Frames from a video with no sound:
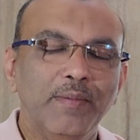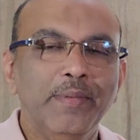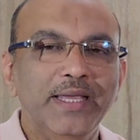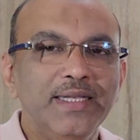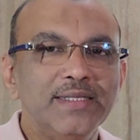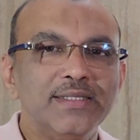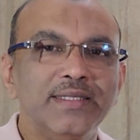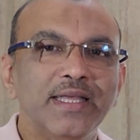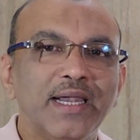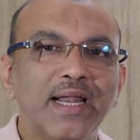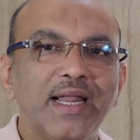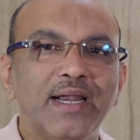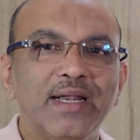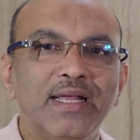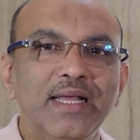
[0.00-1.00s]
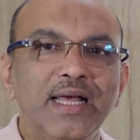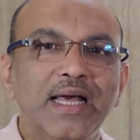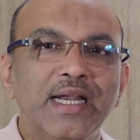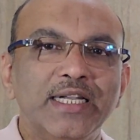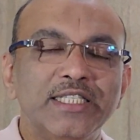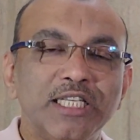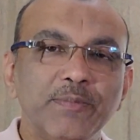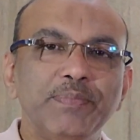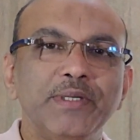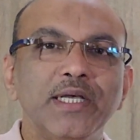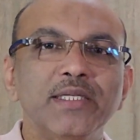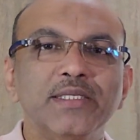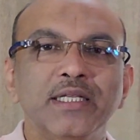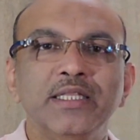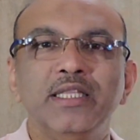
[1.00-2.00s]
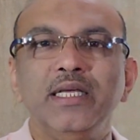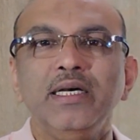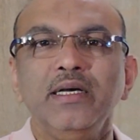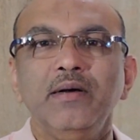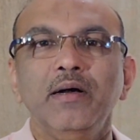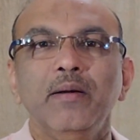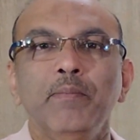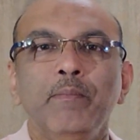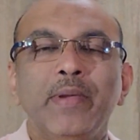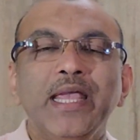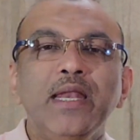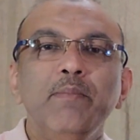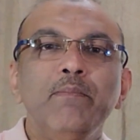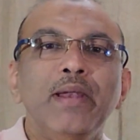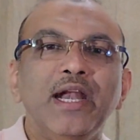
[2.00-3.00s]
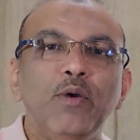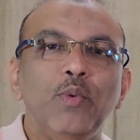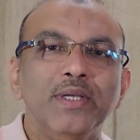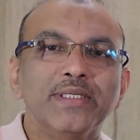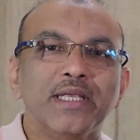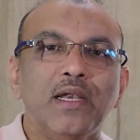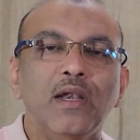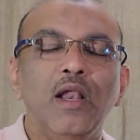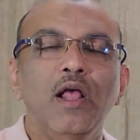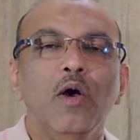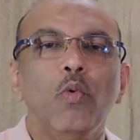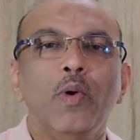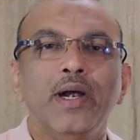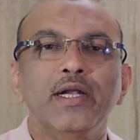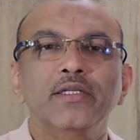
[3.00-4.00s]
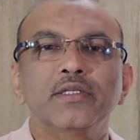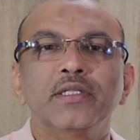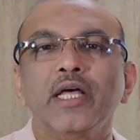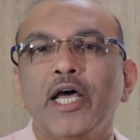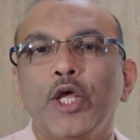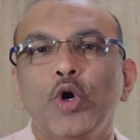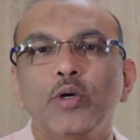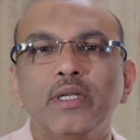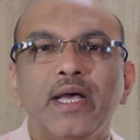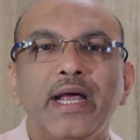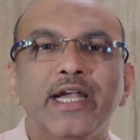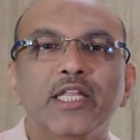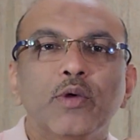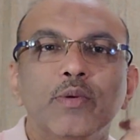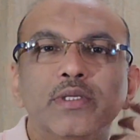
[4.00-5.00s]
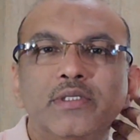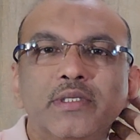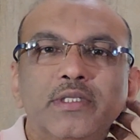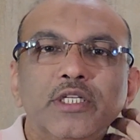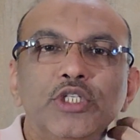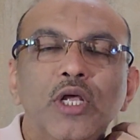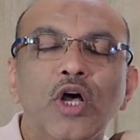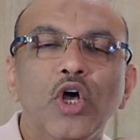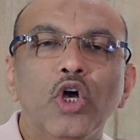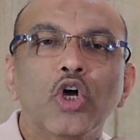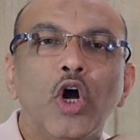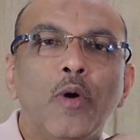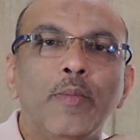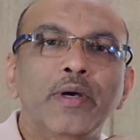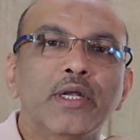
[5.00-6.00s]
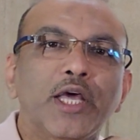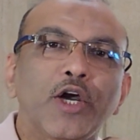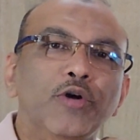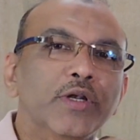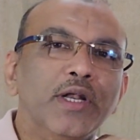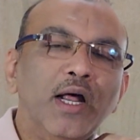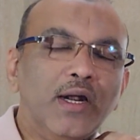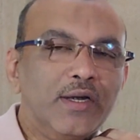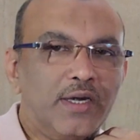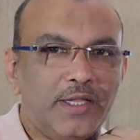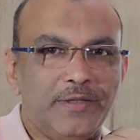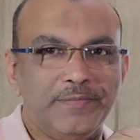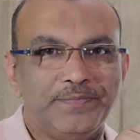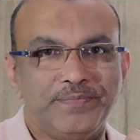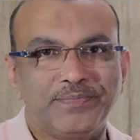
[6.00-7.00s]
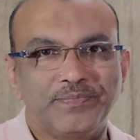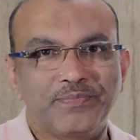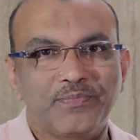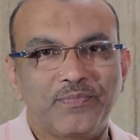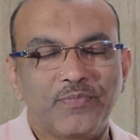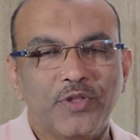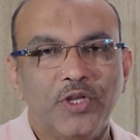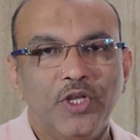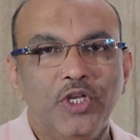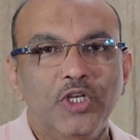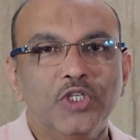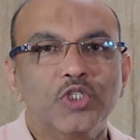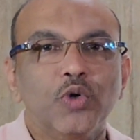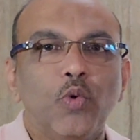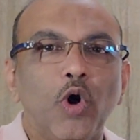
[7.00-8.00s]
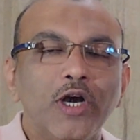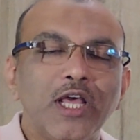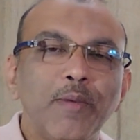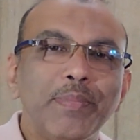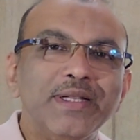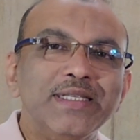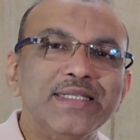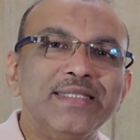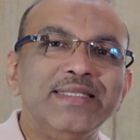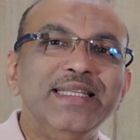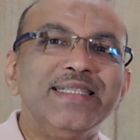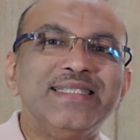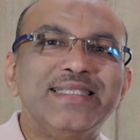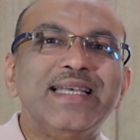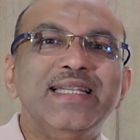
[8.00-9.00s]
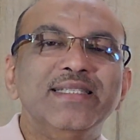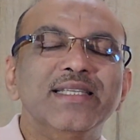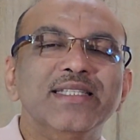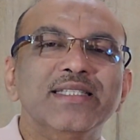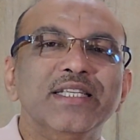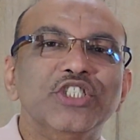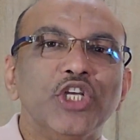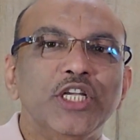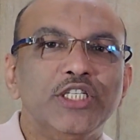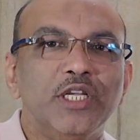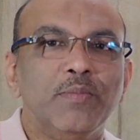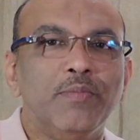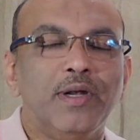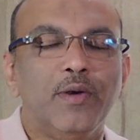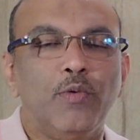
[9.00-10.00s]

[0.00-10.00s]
Means there are receptors in the main blood vessel. One is in the aorta and the other is in the common carotid artery. So what happens is this senses the change in